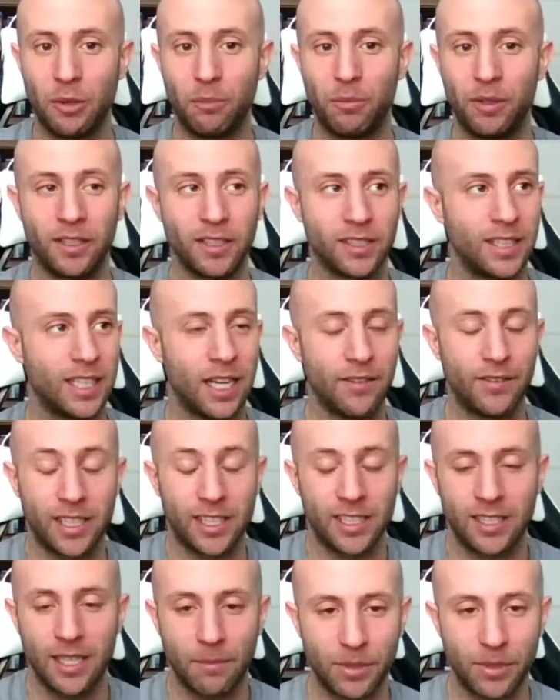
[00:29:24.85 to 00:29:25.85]
because they have
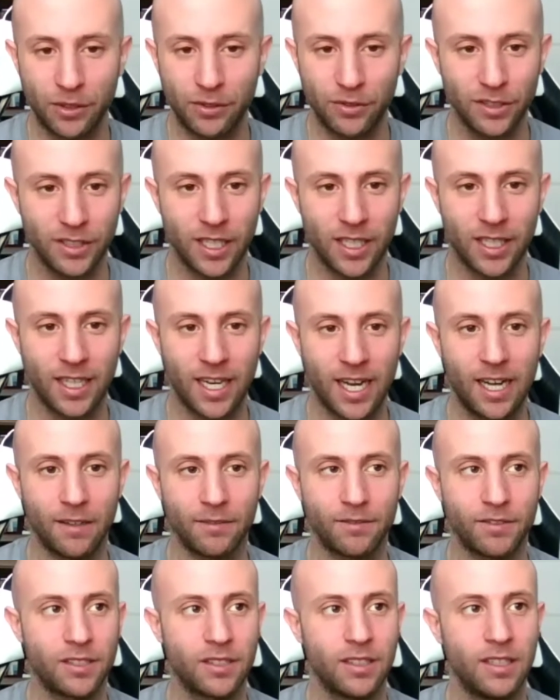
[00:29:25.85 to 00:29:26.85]
exceptional second
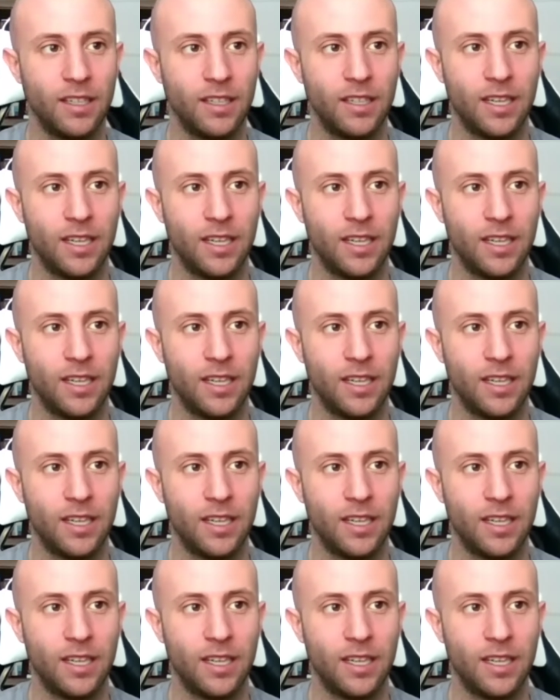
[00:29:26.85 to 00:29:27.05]
halves.